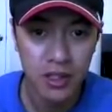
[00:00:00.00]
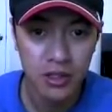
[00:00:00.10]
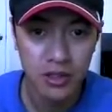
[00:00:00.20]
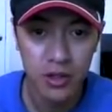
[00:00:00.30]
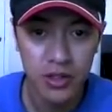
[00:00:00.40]

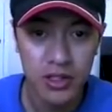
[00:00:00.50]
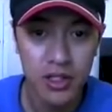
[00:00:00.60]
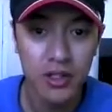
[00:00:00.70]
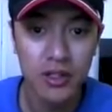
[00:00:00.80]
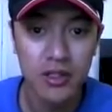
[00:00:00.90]
So notice
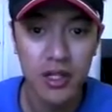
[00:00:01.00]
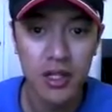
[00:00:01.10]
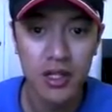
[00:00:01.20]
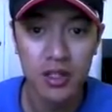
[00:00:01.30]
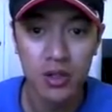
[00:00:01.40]
here it
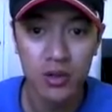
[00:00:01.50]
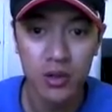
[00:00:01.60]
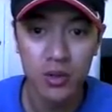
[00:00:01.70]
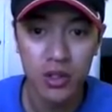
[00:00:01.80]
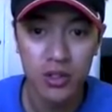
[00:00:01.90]
says only
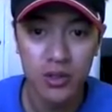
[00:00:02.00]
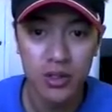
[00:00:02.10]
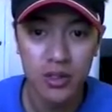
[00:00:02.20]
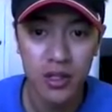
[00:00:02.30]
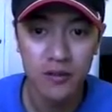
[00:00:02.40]
works with the
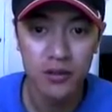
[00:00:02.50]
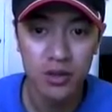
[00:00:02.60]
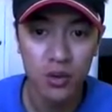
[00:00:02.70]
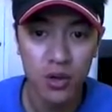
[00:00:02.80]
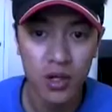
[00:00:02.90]
T F two
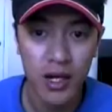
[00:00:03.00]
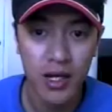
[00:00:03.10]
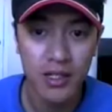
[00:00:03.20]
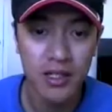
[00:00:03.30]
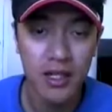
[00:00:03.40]
oh one I
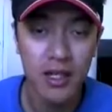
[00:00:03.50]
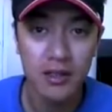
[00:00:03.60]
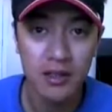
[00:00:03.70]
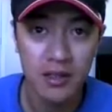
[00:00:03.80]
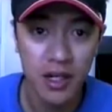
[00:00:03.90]
C
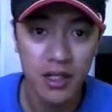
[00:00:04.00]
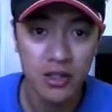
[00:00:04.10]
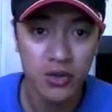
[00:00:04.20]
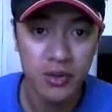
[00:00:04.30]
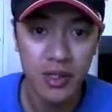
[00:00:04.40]
S, Ice
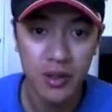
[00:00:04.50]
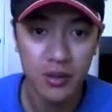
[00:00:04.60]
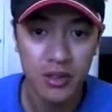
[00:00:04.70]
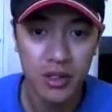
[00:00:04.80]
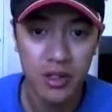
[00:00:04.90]
Cream
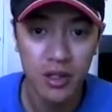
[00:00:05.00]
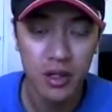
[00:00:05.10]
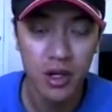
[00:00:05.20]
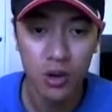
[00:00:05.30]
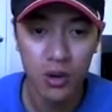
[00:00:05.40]
Sandwich
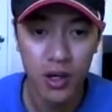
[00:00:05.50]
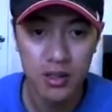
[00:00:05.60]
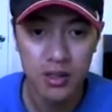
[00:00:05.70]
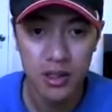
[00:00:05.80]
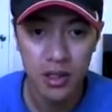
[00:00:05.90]
O
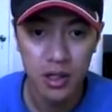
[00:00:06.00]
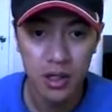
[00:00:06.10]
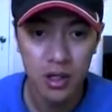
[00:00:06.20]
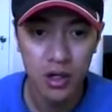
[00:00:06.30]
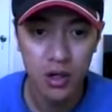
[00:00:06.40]
S,
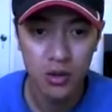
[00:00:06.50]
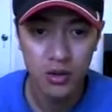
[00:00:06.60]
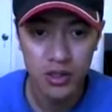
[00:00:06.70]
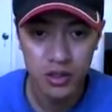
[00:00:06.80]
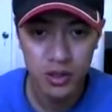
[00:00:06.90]

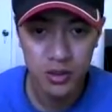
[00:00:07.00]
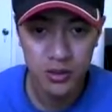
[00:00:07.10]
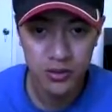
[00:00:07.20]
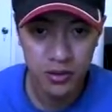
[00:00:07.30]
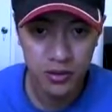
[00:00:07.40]
only suitable
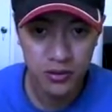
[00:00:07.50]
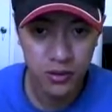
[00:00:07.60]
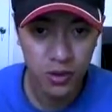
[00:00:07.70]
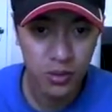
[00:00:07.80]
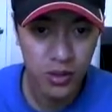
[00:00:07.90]
for
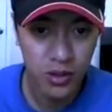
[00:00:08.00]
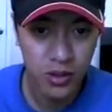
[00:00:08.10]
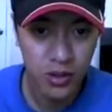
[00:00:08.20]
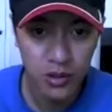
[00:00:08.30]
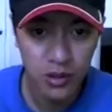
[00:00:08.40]
four point
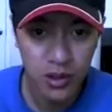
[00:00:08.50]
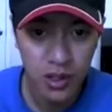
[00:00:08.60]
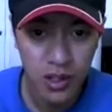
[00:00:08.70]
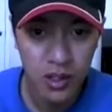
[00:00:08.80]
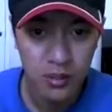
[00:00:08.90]
oh.
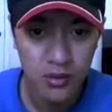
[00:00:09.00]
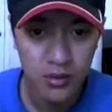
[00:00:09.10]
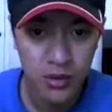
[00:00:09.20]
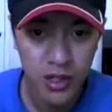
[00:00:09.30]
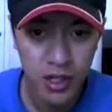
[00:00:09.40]

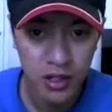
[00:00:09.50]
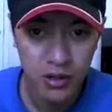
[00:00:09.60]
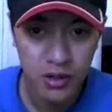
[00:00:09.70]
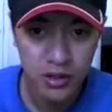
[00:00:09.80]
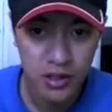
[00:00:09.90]
Before you
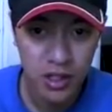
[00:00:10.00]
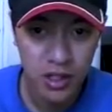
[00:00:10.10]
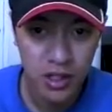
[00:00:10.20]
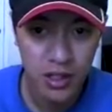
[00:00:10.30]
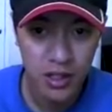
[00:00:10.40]
download,
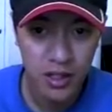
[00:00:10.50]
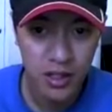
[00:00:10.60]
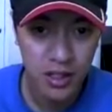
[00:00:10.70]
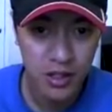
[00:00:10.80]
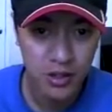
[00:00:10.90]
install, yada
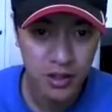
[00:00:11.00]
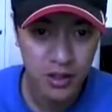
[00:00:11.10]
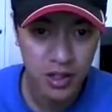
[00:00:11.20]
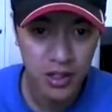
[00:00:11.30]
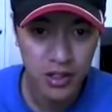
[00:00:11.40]
yada, you
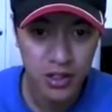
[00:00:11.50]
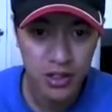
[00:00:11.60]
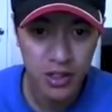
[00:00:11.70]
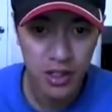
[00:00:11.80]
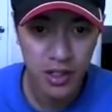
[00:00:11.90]

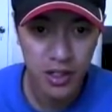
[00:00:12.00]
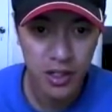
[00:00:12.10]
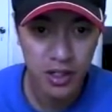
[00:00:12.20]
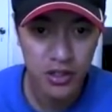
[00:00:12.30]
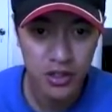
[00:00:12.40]
acknowledge
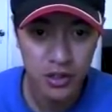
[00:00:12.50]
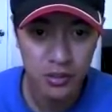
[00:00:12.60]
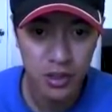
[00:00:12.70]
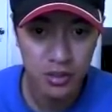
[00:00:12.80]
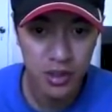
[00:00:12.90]
and assume
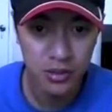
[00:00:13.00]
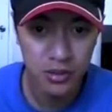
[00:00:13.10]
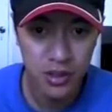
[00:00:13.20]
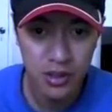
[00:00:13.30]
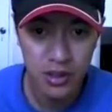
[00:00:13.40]
complete
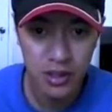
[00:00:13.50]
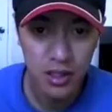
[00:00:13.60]
risk,